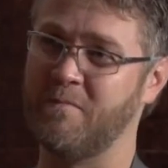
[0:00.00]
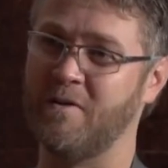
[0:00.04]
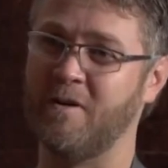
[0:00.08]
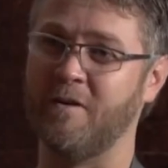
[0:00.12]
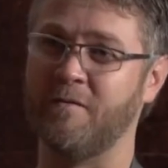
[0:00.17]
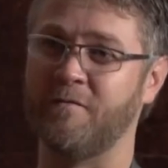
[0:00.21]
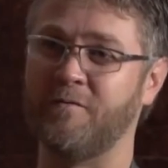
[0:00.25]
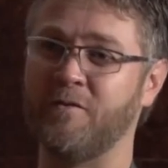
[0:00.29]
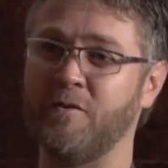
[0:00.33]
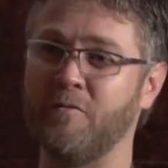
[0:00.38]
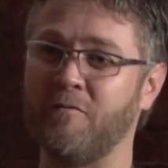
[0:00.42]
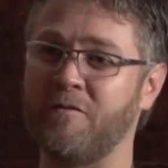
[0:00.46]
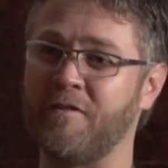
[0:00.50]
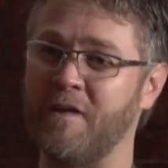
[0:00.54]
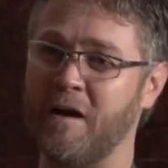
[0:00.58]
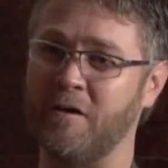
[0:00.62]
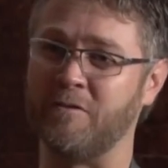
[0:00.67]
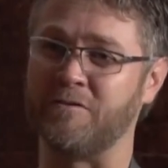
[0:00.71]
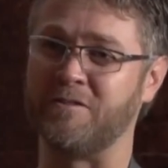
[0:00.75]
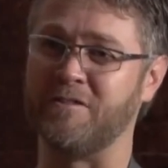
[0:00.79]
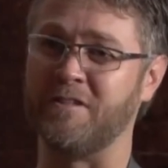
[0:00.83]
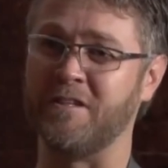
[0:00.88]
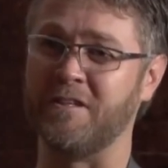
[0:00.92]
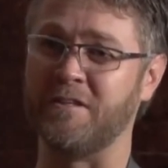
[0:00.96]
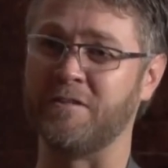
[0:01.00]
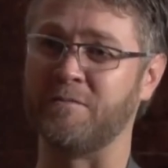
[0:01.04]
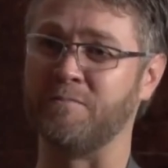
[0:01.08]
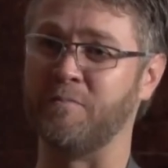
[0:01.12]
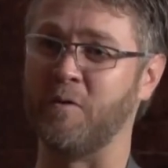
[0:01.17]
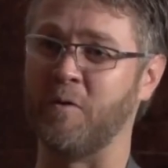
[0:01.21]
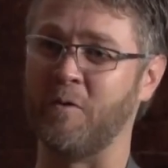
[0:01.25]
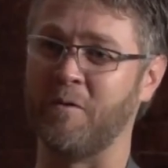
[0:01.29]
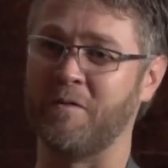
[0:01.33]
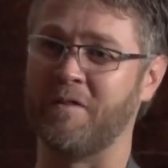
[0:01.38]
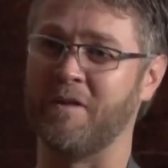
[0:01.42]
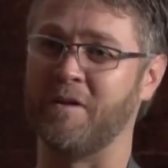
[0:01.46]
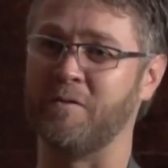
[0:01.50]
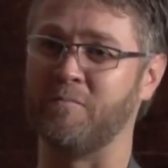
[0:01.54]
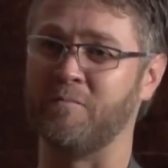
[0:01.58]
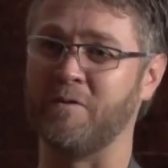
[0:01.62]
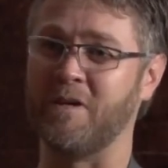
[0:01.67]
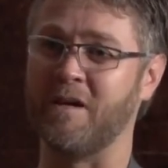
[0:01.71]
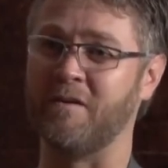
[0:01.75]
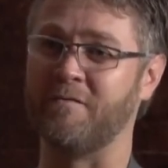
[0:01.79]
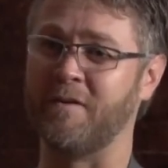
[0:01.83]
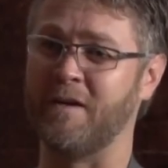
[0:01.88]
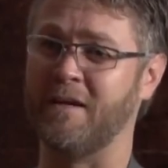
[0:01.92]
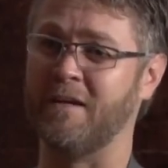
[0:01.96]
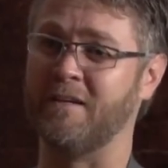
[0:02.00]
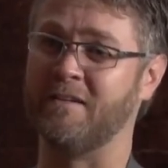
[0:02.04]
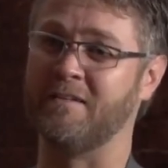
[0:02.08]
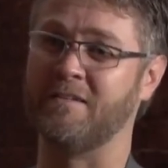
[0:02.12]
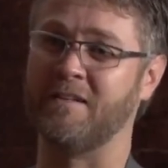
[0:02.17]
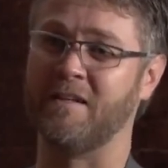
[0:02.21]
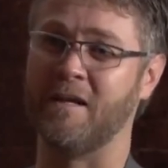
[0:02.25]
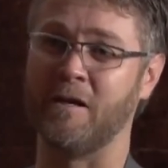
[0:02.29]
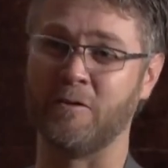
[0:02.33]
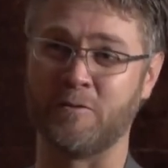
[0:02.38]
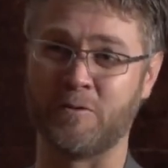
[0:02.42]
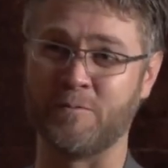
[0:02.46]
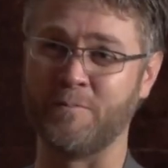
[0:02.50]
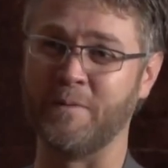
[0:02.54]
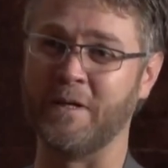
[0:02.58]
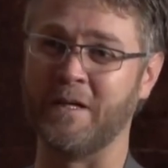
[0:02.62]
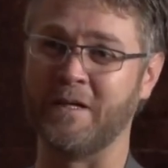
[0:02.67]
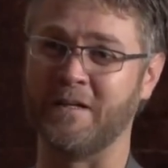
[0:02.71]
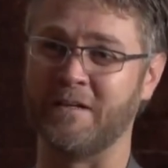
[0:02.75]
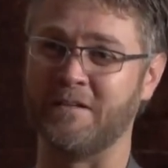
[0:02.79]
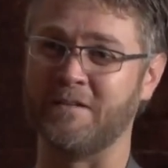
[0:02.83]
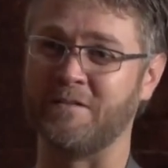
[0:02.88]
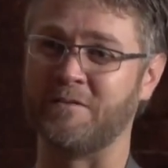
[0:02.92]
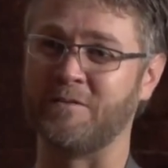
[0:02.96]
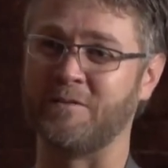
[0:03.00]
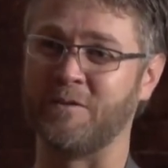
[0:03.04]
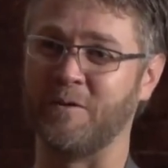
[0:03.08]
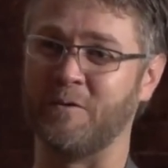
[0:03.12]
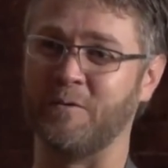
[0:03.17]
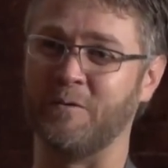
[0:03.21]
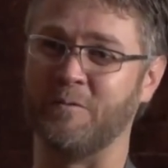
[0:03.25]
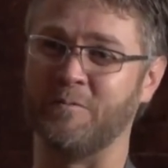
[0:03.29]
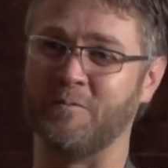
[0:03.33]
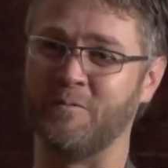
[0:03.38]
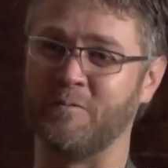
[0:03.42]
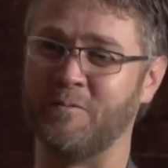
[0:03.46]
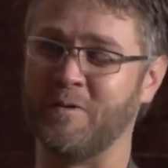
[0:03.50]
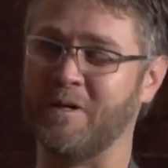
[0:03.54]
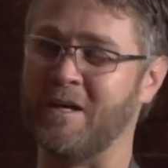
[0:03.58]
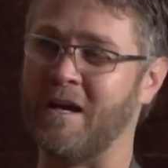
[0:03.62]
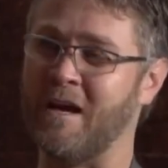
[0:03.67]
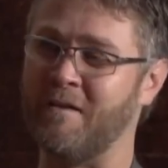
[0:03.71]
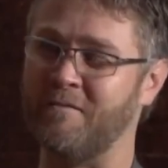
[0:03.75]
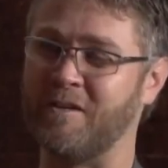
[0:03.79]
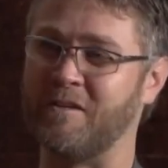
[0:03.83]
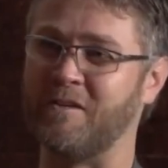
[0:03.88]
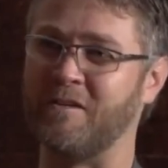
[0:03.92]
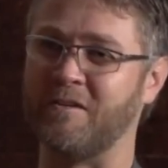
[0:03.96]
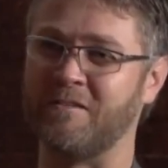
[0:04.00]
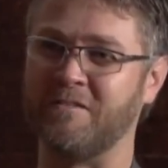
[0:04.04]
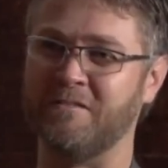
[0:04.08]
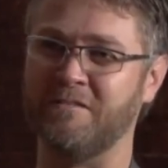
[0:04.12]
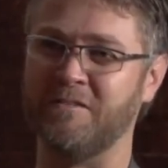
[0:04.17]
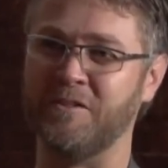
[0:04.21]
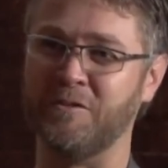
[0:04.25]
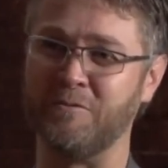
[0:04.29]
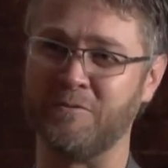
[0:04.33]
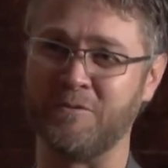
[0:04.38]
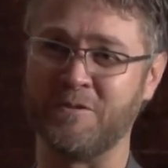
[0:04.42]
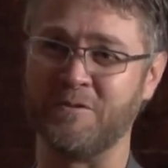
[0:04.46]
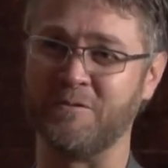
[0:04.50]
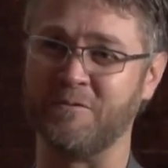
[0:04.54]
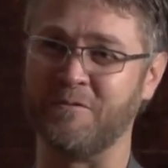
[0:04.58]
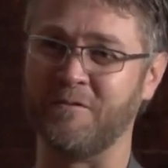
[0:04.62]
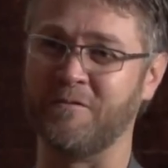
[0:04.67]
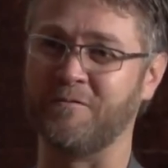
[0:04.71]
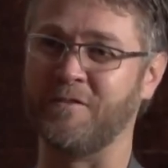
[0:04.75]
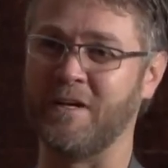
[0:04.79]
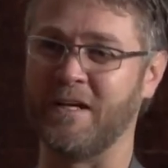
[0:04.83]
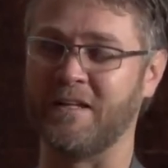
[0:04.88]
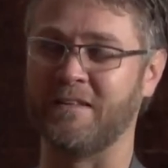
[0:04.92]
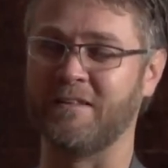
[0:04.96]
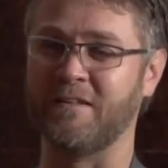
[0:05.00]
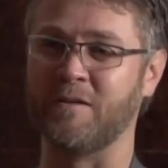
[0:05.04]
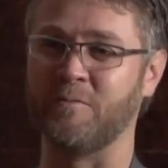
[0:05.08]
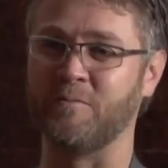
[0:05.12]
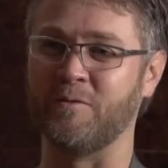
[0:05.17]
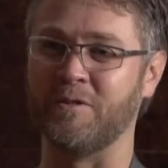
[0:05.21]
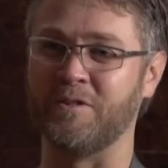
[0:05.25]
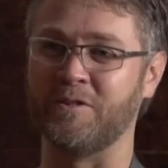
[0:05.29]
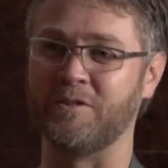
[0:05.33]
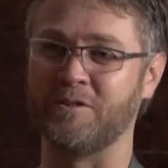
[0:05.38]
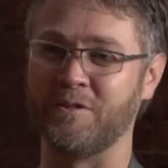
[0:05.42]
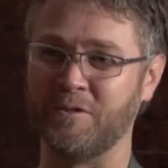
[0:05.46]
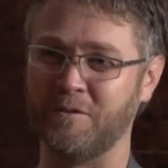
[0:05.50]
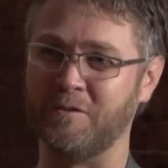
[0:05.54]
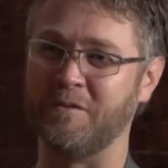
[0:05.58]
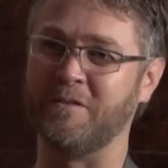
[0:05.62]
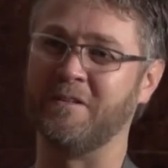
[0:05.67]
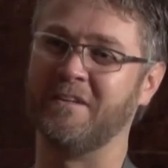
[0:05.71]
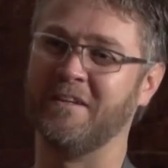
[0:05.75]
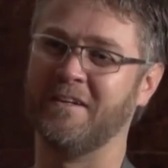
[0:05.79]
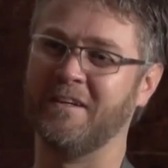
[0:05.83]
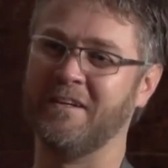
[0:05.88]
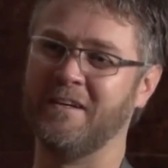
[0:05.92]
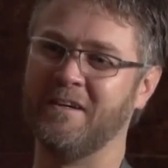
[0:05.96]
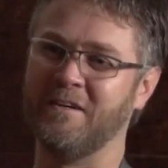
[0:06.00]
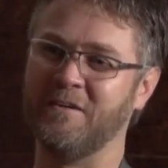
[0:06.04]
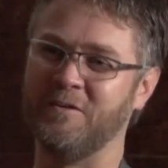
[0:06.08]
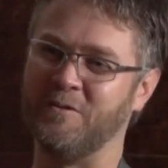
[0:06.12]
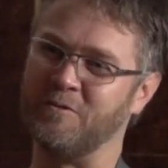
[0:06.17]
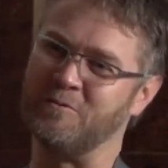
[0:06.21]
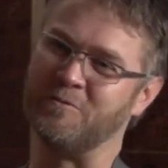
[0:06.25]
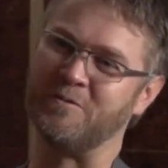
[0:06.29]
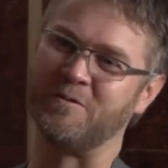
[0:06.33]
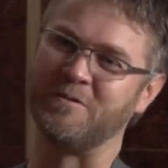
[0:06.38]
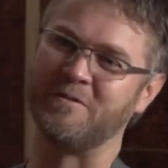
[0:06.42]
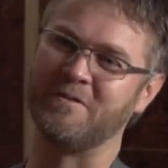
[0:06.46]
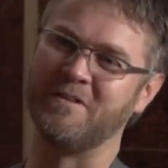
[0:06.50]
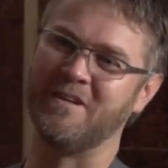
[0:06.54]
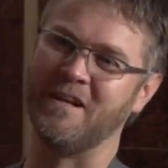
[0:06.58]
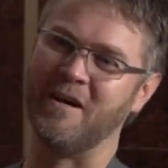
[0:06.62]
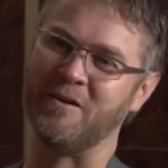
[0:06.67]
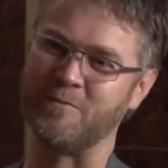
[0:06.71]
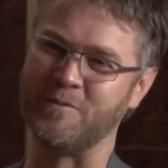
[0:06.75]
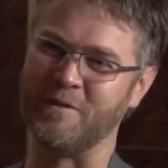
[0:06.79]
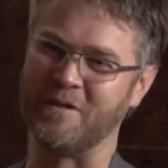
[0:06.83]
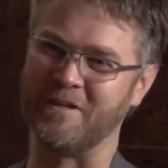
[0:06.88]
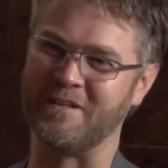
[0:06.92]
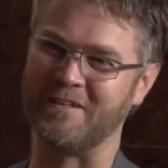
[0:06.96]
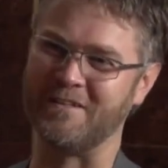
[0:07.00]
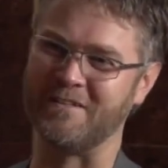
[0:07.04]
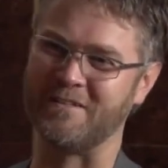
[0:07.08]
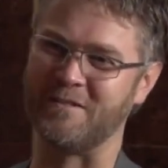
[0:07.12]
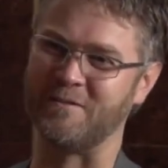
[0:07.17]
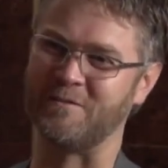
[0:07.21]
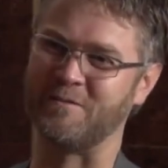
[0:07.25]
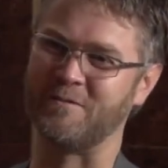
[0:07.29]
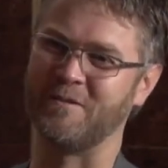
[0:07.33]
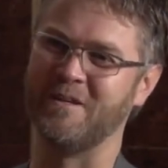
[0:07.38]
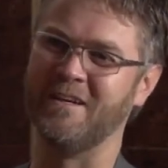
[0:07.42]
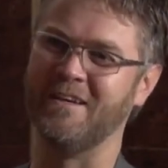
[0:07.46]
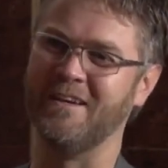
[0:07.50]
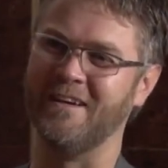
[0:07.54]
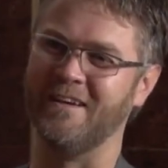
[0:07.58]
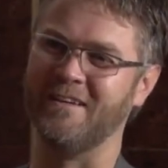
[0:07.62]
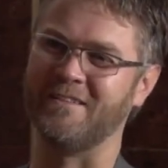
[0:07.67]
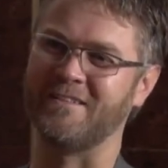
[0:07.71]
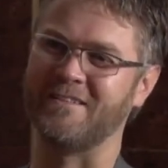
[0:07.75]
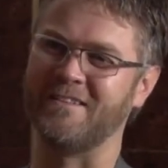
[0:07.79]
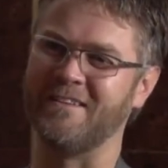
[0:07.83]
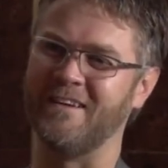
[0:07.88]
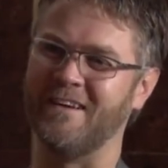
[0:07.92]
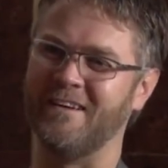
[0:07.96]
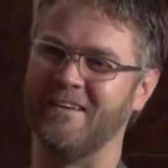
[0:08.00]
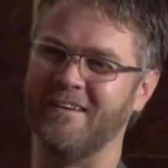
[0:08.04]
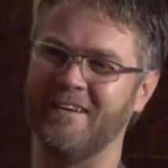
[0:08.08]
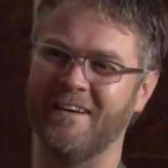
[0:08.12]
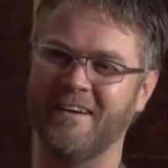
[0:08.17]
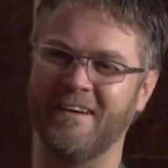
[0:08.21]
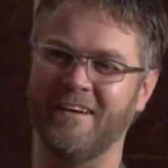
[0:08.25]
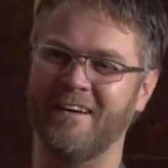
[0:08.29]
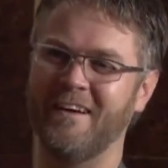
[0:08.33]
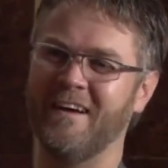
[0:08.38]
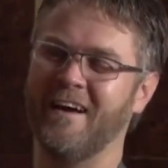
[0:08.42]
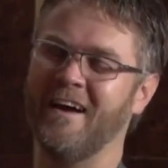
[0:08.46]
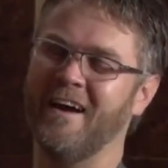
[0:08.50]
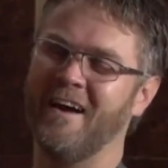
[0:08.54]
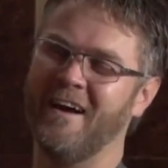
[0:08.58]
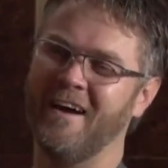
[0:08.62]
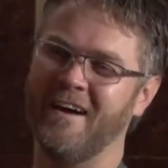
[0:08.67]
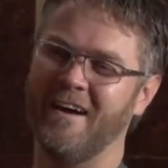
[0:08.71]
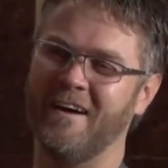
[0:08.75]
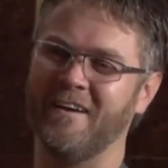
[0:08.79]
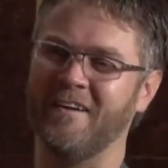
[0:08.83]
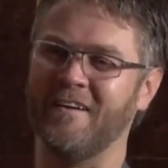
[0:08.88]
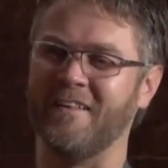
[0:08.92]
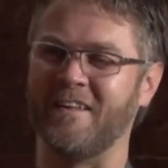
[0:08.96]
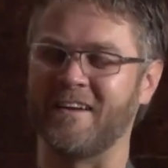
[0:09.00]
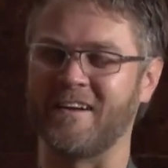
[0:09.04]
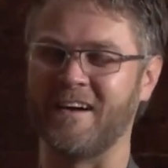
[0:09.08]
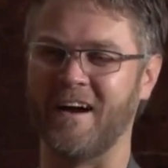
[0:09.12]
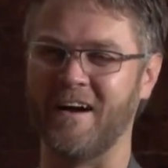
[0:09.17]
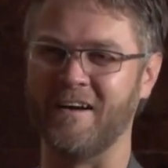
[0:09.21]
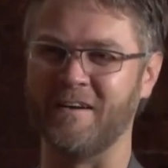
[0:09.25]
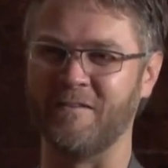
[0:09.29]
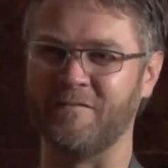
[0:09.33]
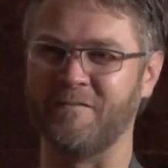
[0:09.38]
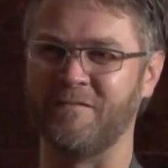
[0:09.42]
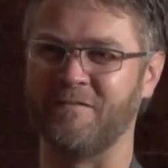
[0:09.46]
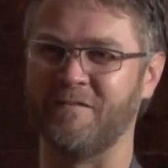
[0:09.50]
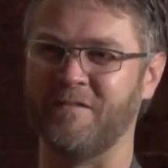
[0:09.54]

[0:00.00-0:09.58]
a few thousand years more than we have had loudspeakers, so we haven't gotten used to the fact that we should use loudspeakers as another kind of